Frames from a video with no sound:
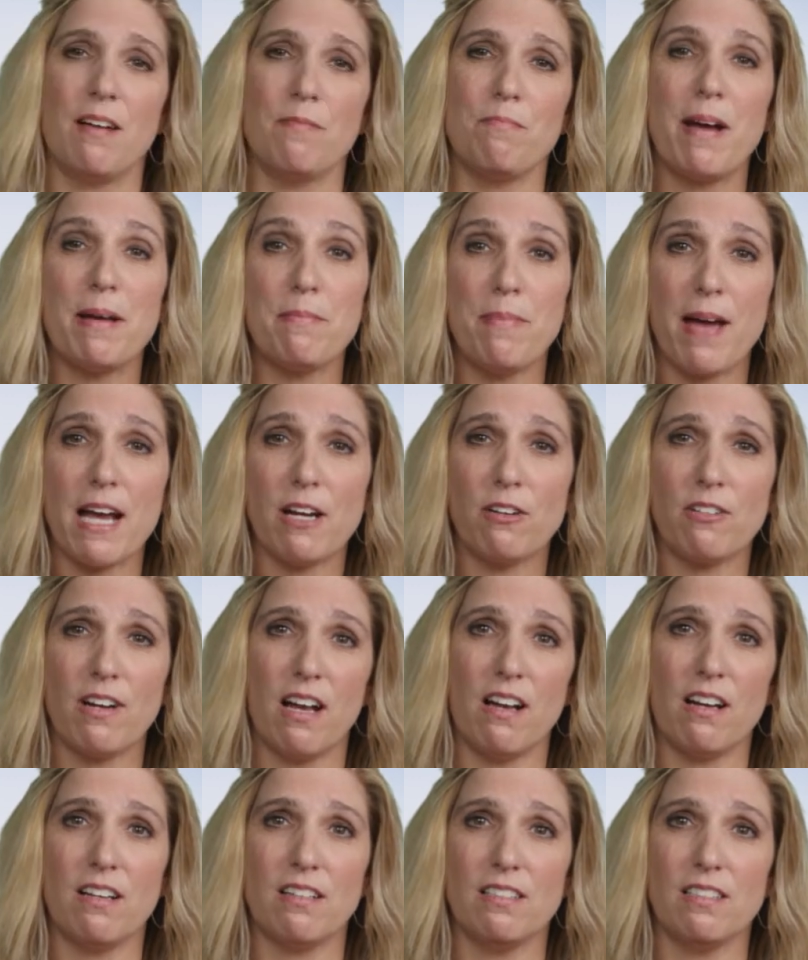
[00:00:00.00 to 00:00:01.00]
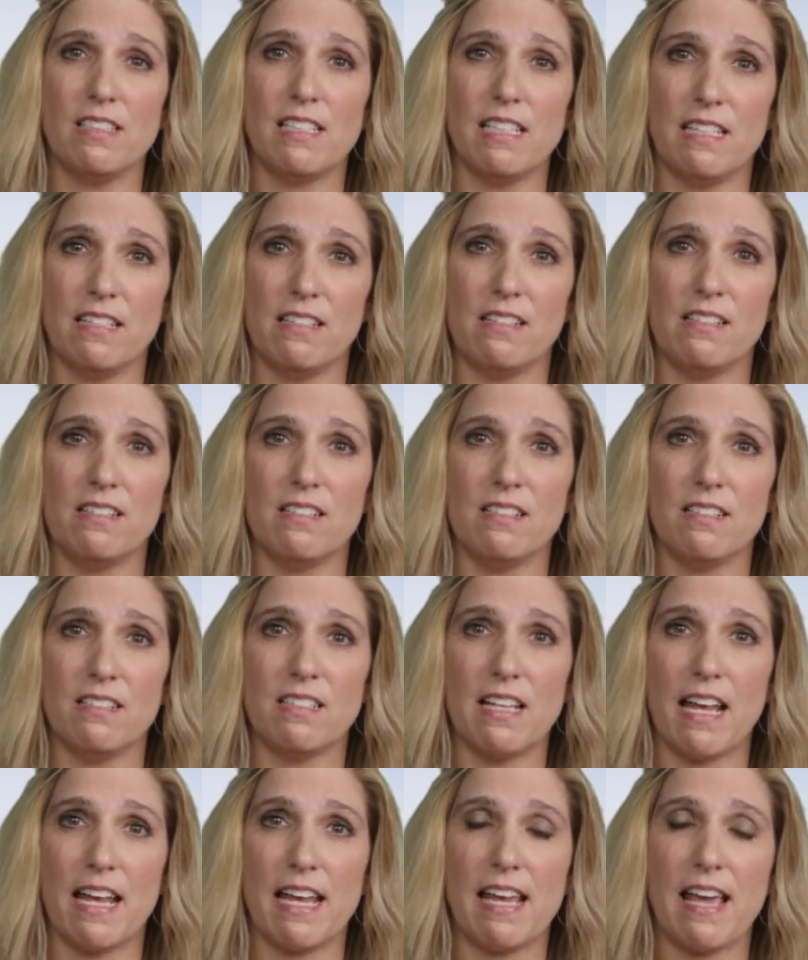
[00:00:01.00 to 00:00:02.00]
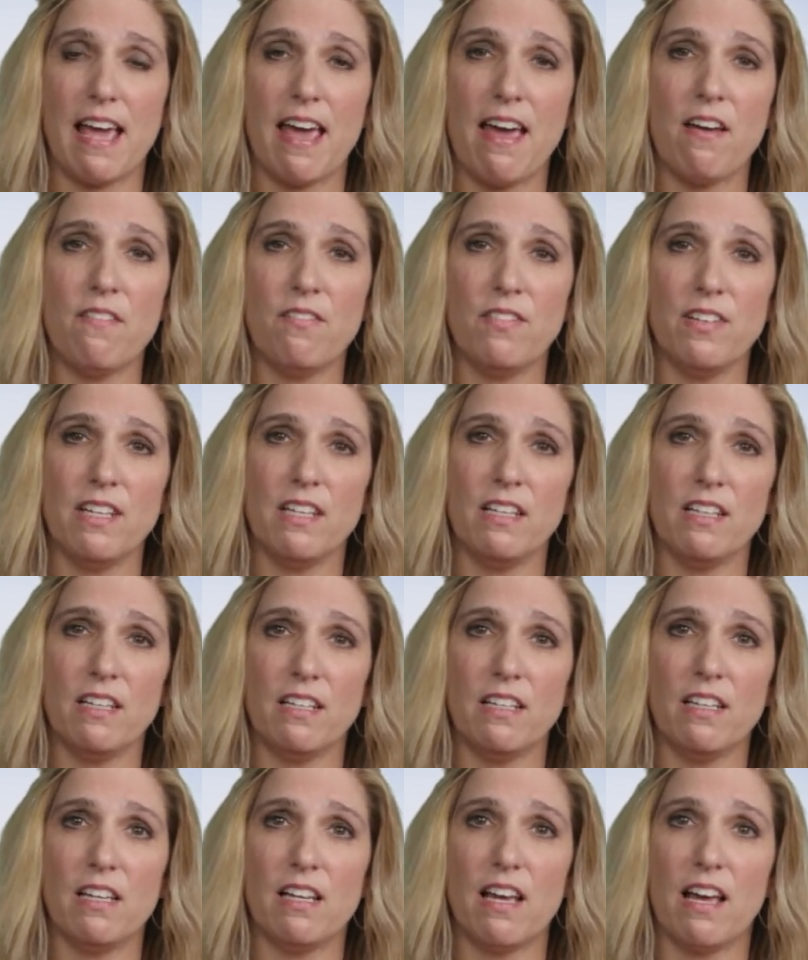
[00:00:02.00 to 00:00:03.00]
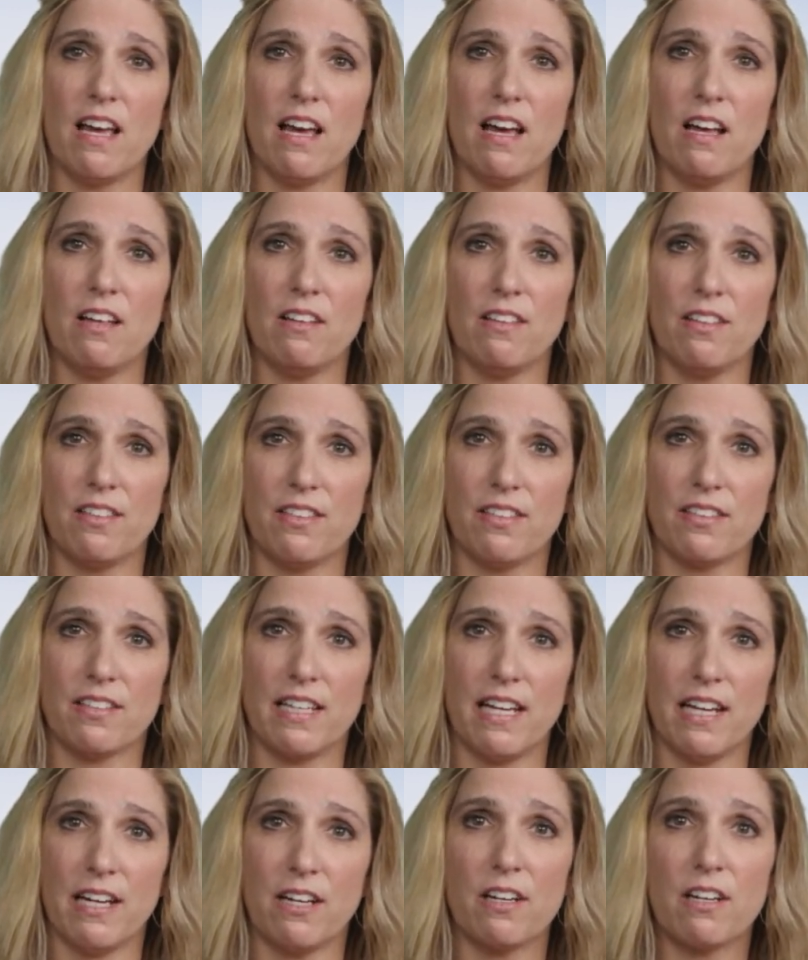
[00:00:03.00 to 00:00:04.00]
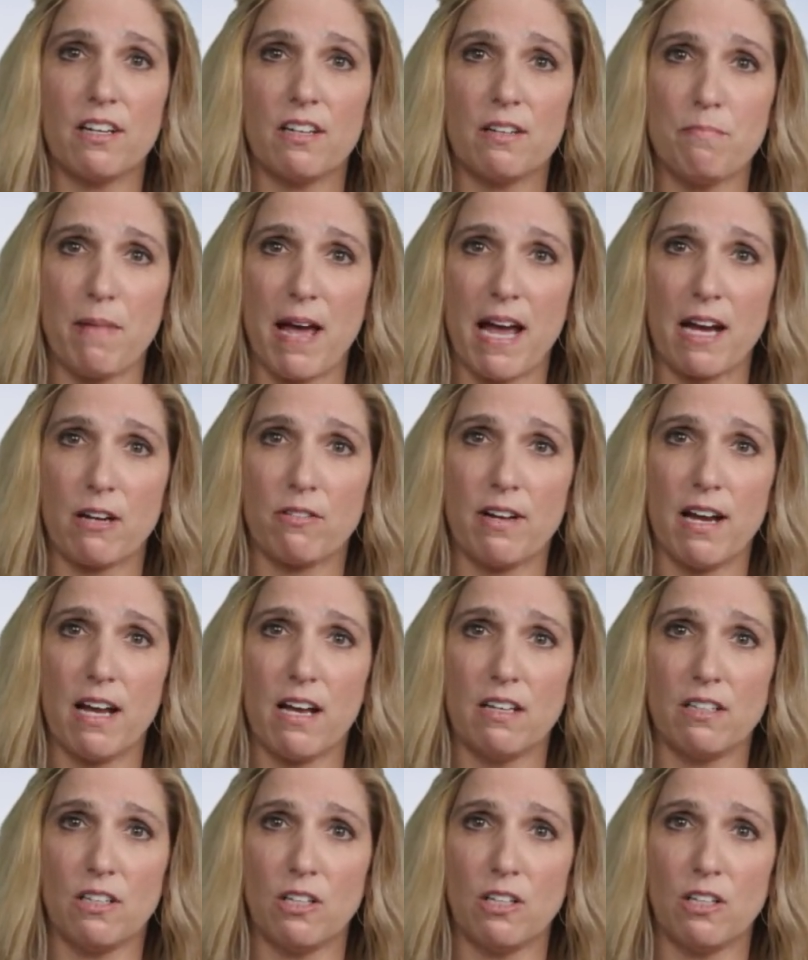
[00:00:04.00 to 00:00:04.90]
My background is a heavy healthcare background,